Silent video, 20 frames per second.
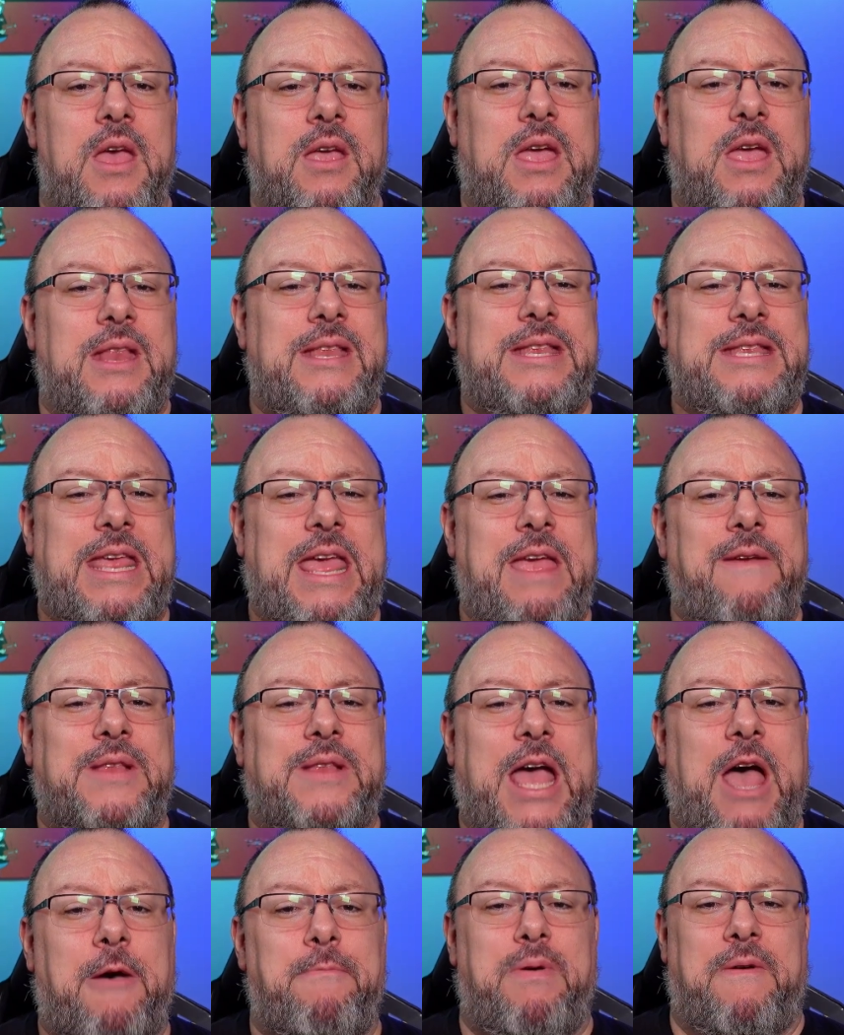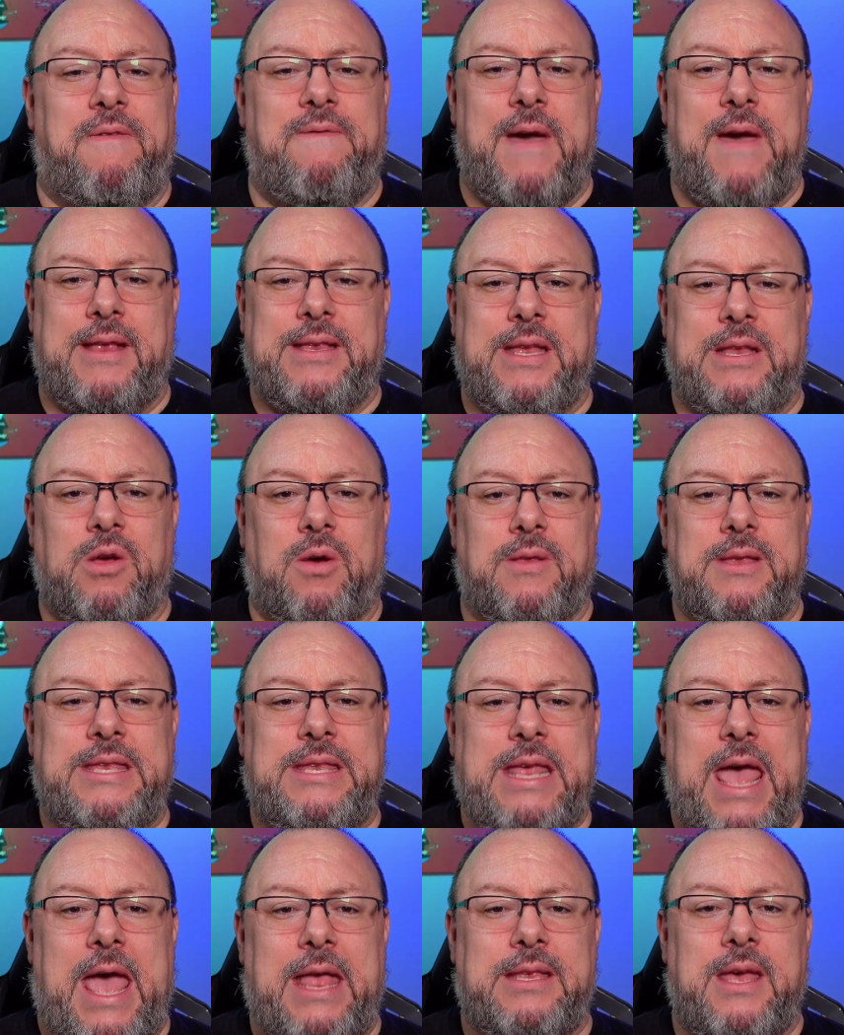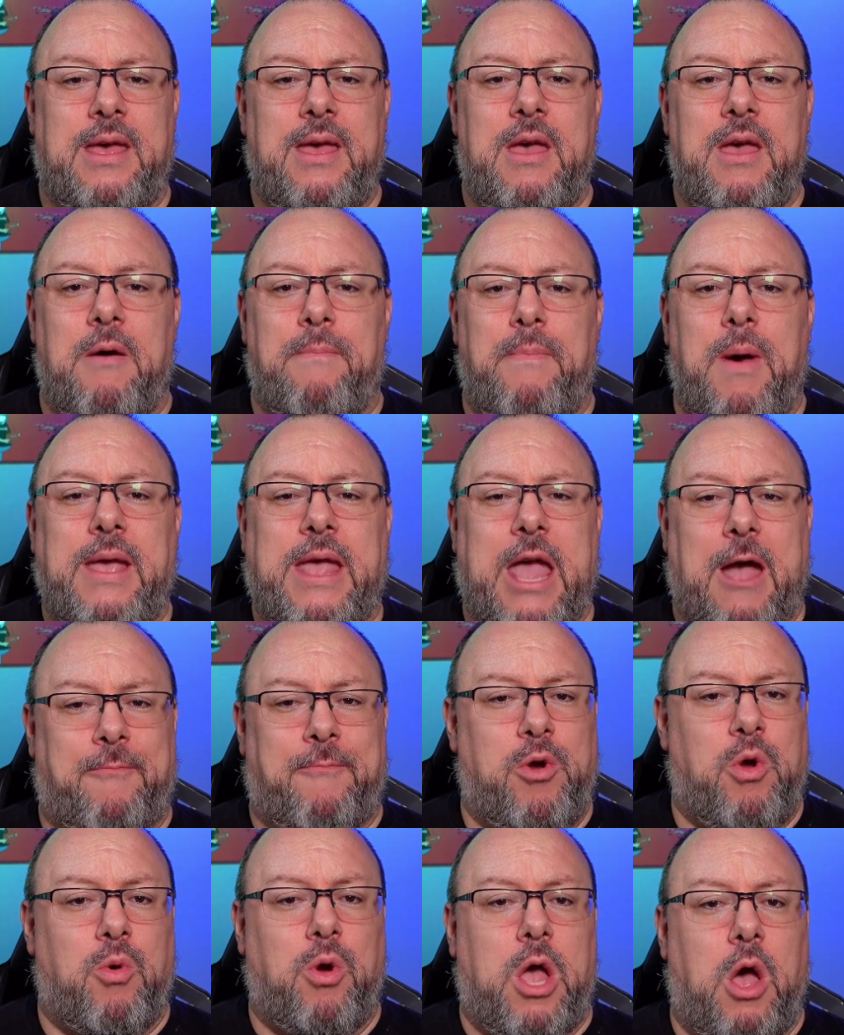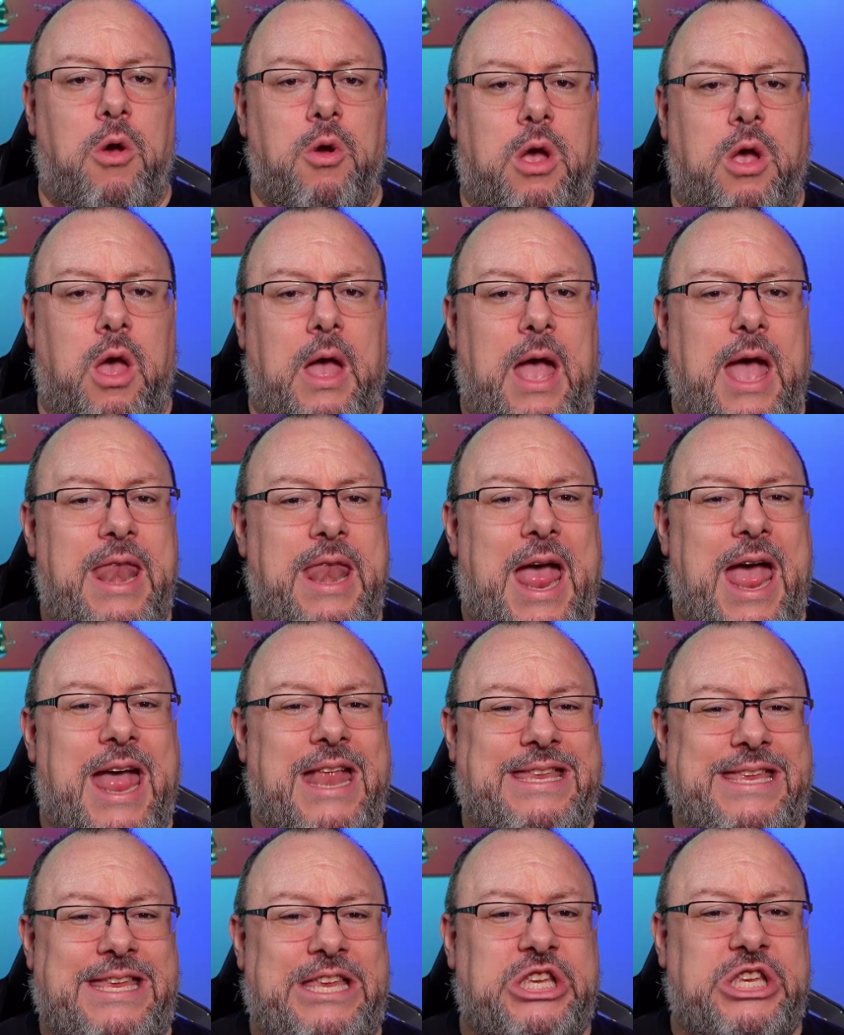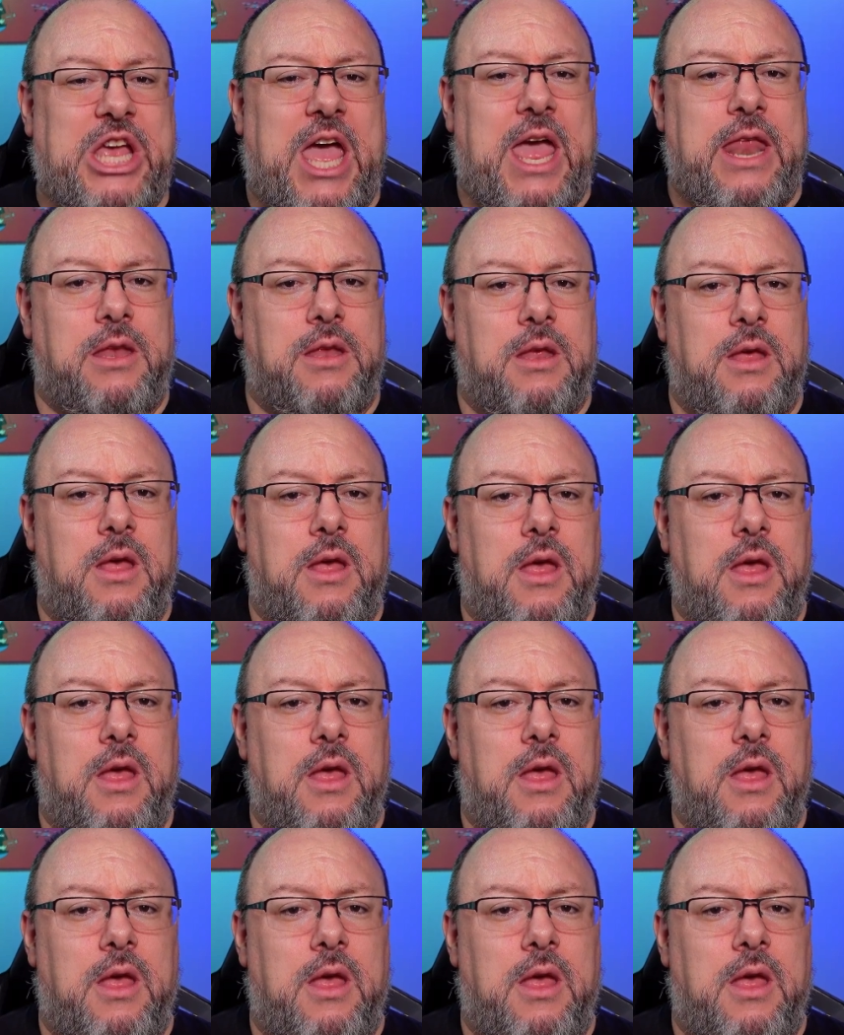conceived and perfected on set by Gabriel Kocher and Andy Shen.